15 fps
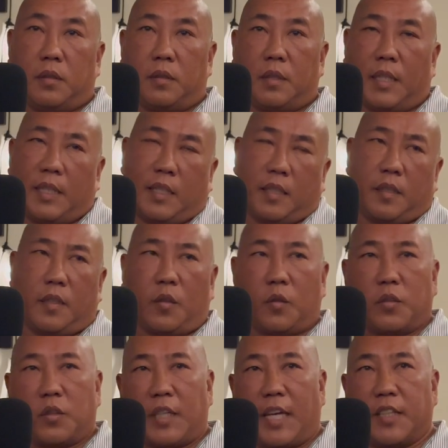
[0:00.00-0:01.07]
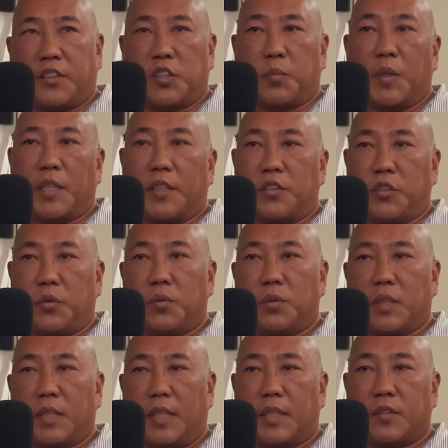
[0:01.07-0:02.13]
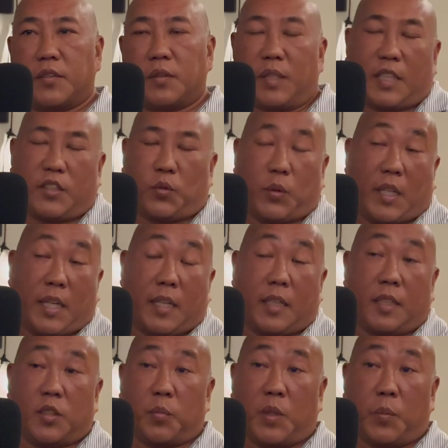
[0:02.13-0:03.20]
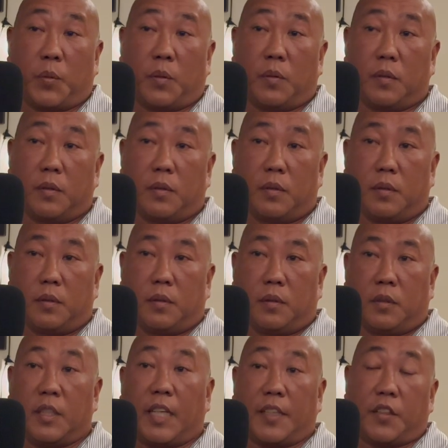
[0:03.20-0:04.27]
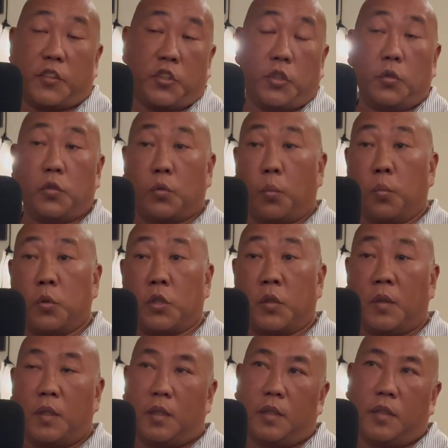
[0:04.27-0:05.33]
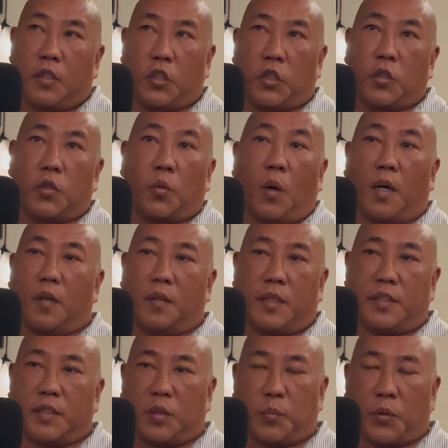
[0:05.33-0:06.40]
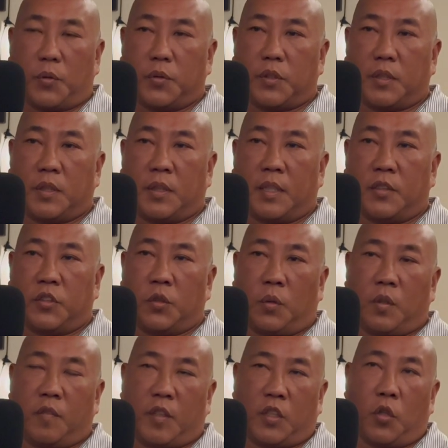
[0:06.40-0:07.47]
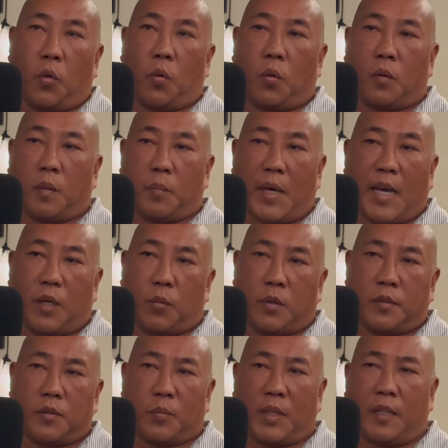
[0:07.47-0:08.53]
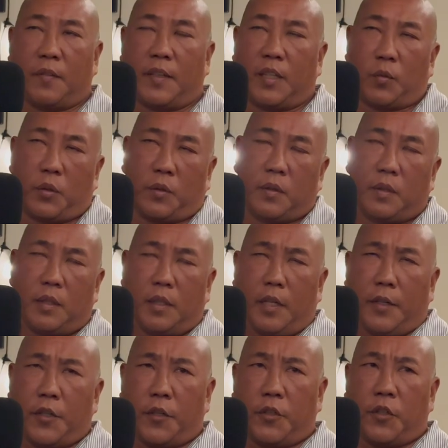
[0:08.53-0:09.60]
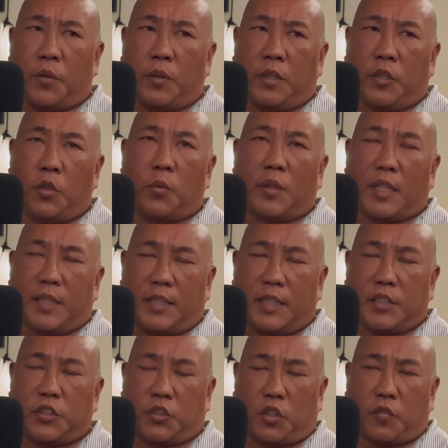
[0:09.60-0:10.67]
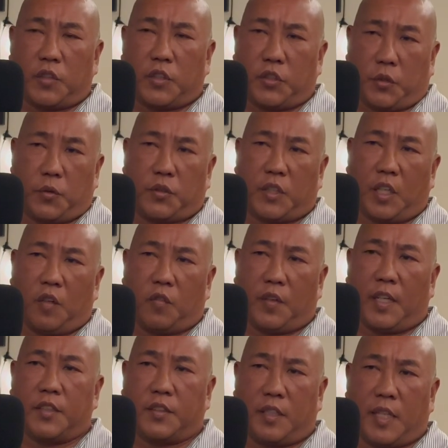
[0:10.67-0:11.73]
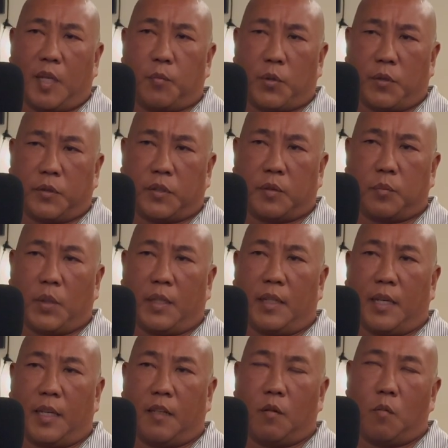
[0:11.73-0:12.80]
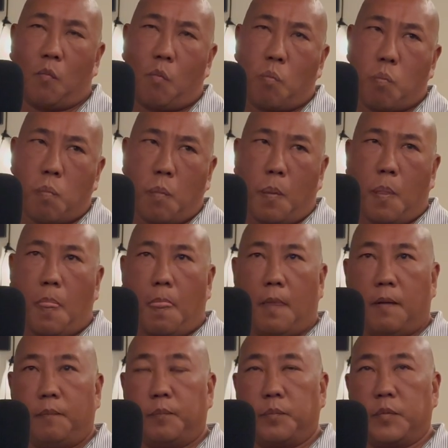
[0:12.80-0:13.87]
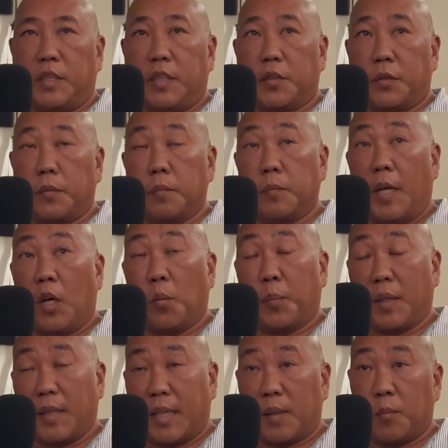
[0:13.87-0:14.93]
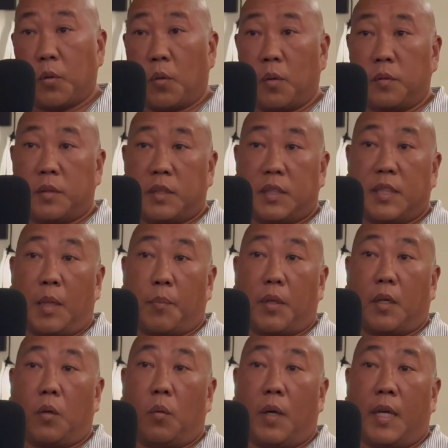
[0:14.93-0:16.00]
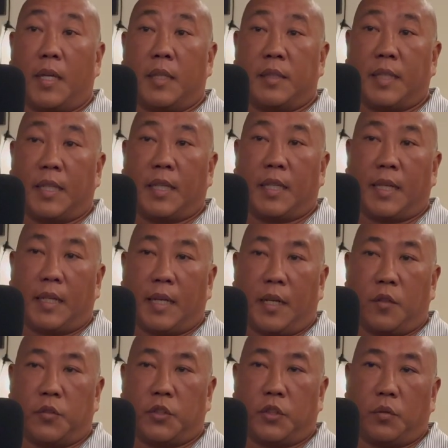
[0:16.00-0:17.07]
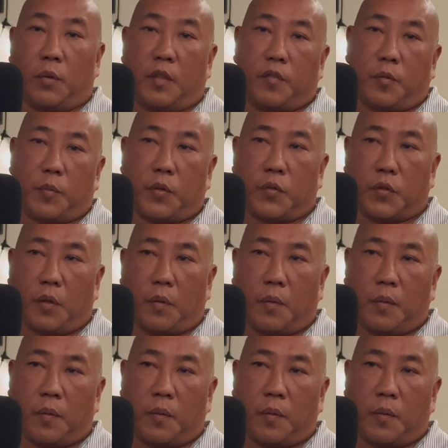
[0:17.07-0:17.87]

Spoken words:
I don't know, you can't just pick and choose, I guess. I guess we can as people. You get to choose the good qualities in a person and sort of ignore the bad ones, but I think you're doing a disservice to yourself and to that person by not either helping them or stepping away and taking that energy away from you. So,